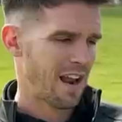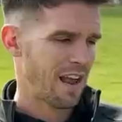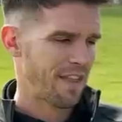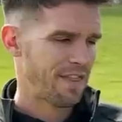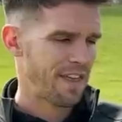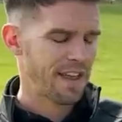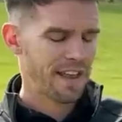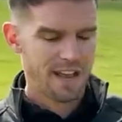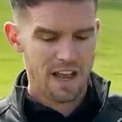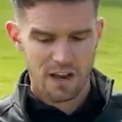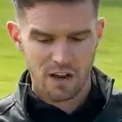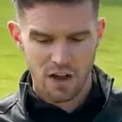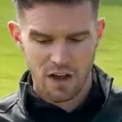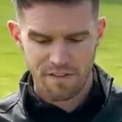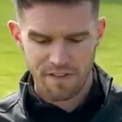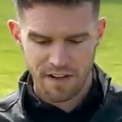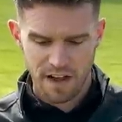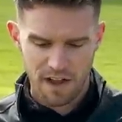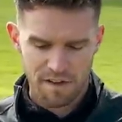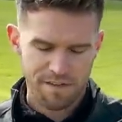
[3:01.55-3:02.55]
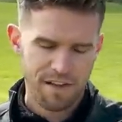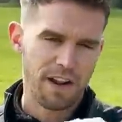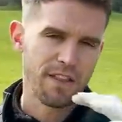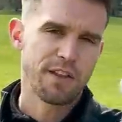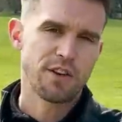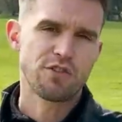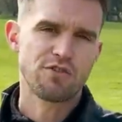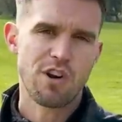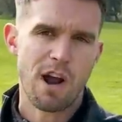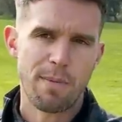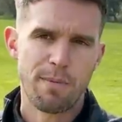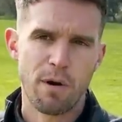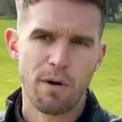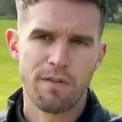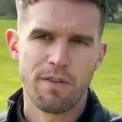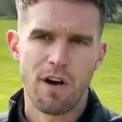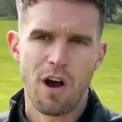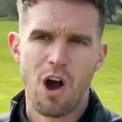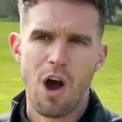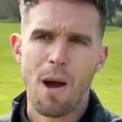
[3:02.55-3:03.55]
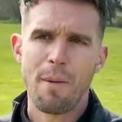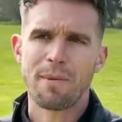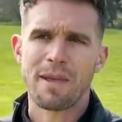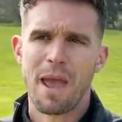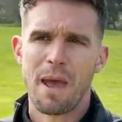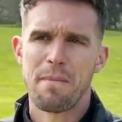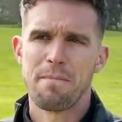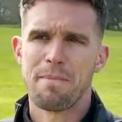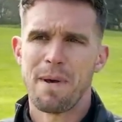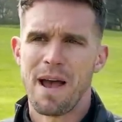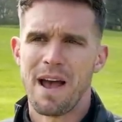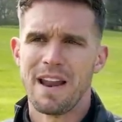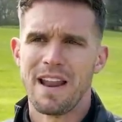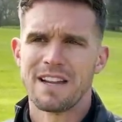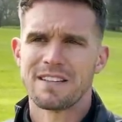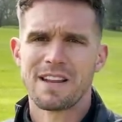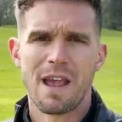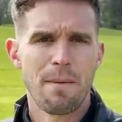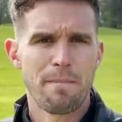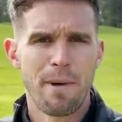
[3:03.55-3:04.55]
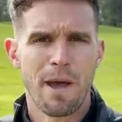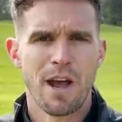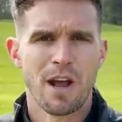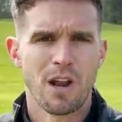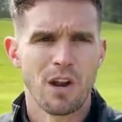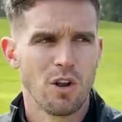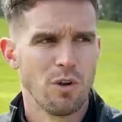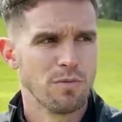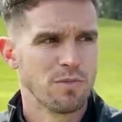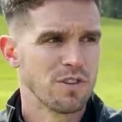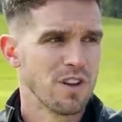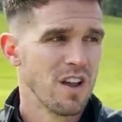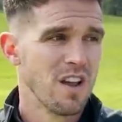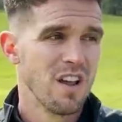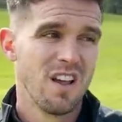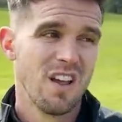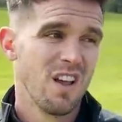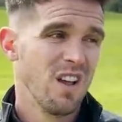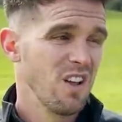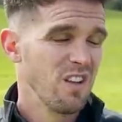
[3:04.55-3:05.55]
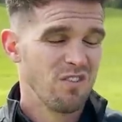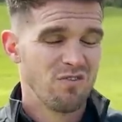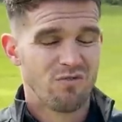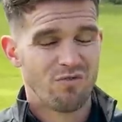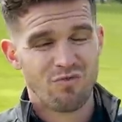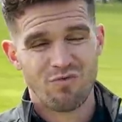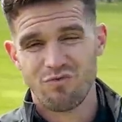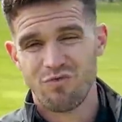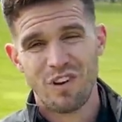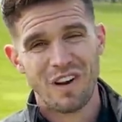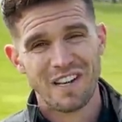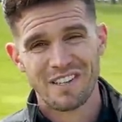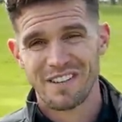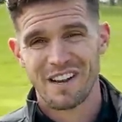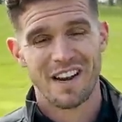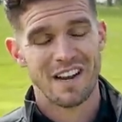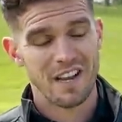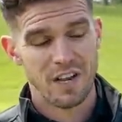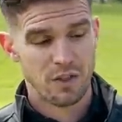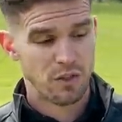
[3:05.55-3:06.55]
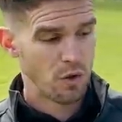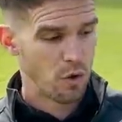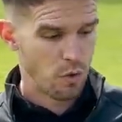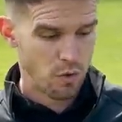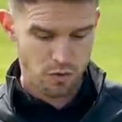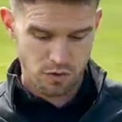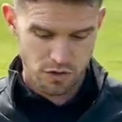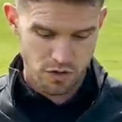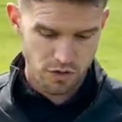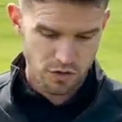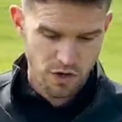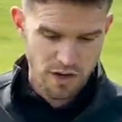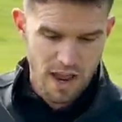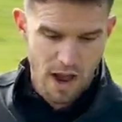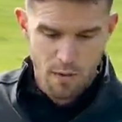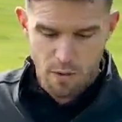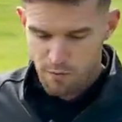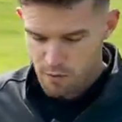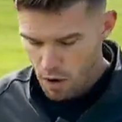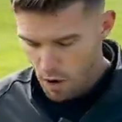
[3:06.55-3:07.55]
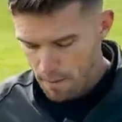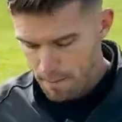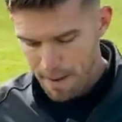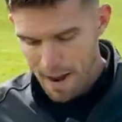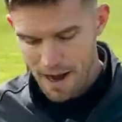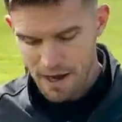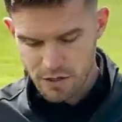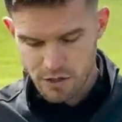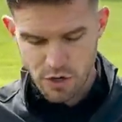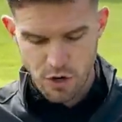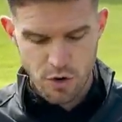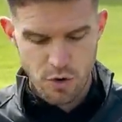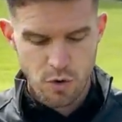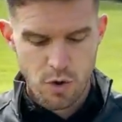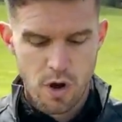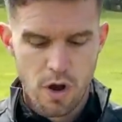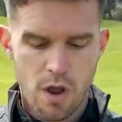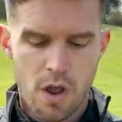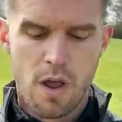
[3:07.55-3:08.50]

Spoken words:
and I think I fell in the trap of, oh, I'm getting better, let's get better clubs. Realistically, you don't. So yeah, we've gone back to